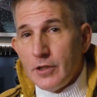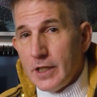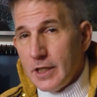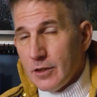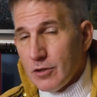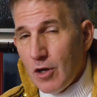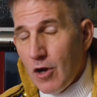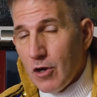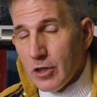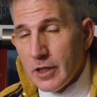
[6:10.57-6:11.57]
They didn't
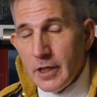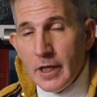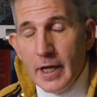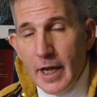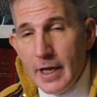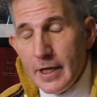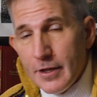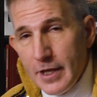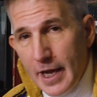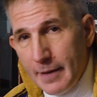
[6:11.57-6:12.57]
talk, any
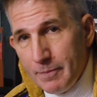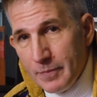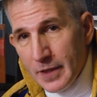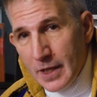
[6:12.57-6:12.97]
of that.